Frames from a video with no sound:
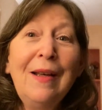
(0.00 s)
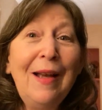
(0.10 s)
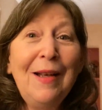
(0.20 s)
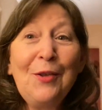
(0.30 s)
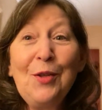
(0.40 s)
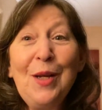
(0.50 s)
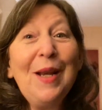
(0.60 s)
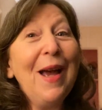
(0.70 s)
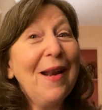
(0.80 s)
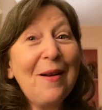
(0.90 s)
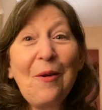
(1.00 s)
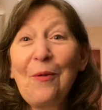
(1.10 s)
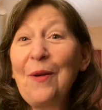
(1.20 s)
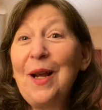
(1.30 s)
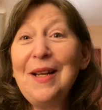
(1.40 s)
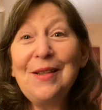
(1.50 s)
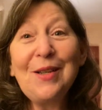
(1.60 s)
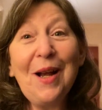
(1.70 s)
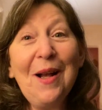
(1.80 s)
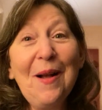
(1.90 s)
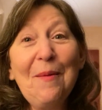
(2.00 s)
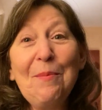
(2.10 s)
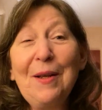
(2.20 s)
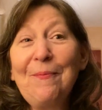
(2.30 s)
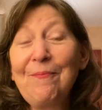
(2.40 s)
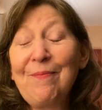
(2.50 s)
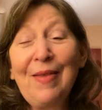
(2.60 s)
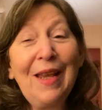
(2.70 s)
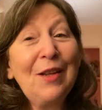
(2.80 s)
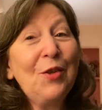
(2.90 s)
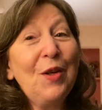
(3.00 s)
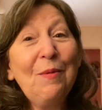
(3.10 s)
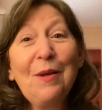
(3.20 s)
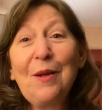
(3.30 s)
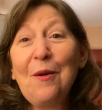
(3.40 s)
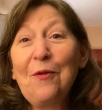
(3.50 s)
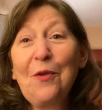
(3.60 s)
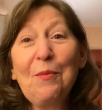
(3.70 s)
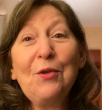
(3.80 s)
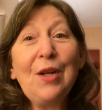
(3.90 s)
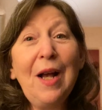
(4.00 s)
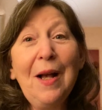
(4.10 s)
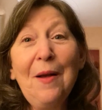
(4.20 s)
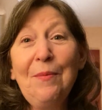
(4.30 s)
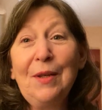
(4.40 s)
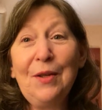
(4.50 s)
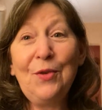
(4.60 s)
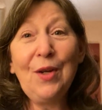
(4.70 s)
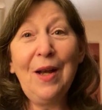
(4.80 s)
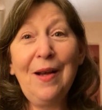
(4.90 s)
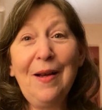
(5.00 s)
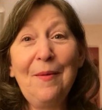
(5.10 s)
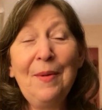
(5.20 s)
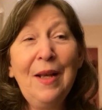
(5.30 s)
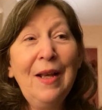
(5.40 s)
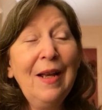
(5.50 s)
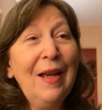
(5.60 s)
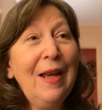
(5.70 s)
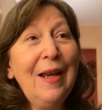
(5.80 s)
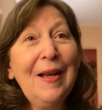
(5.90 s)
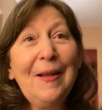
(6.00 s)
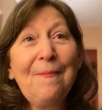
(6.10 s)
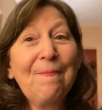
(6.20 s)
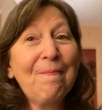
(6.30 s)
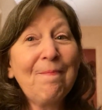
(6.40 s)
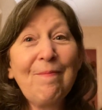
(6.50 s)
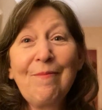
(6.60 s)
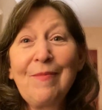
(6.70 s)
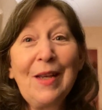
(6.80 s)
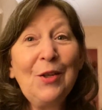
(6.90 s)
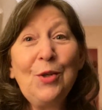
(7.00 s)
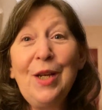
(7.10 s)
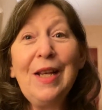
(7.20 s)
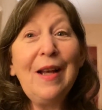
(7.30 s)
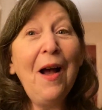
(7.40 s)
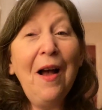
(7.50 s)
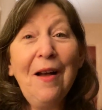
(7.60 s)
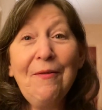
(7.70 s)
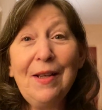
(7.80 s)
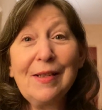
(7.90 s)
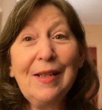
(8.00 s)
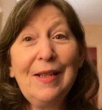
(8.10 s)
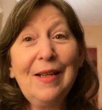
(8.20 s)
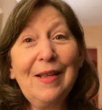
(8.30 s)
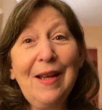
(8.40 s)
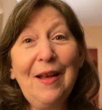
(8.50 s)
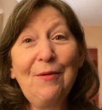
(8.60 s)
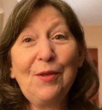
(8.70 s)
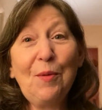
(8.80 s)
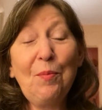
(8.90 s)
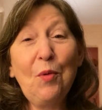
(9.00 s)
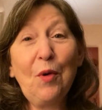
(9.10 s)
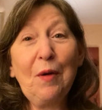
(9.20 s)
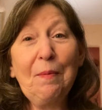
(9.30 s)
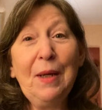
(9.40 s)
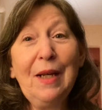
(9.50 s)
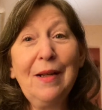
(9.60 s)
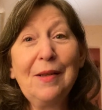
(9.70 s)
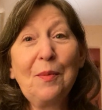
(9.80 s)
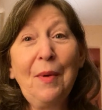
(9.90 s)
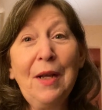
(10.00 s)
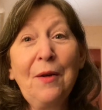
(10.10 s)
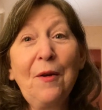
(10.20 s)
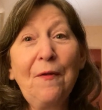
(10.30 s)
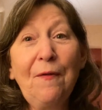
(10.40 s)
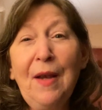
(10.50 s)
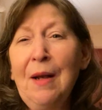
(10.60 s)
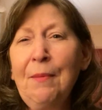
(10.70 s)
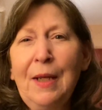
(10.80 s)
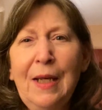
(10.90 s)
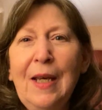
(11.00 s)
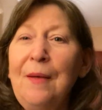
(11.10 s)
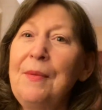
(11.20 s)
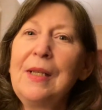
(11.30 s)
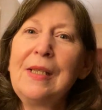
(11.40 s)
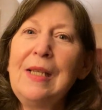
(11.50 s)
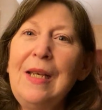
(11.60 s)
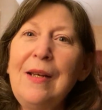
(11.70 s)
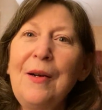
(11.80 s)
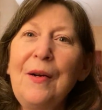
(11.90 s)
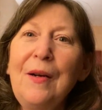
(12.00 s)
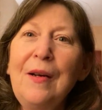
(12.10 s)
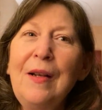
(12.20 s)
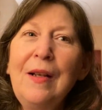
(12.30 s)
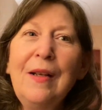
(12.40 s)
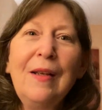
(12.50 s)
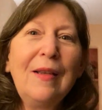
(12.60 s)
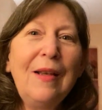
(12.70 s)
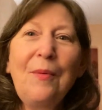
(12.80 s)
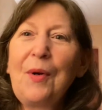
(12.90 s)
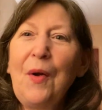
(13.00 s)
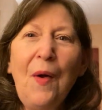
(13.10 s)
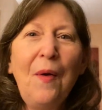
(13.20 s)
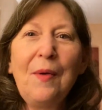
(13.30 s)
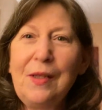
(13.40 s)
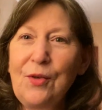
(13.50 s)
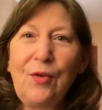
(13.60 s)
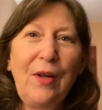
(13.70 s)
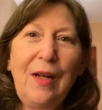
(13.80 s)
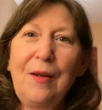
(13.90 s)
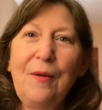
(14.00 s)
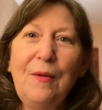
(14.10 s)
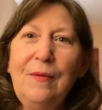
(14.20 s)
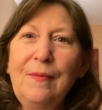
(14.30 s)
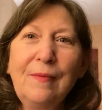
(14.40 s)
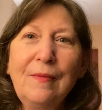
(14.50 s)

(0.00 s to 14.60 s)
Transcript: and she had a great job, but she would go from job to job and she obviously didn't have support because when her family came to see her, they were always critical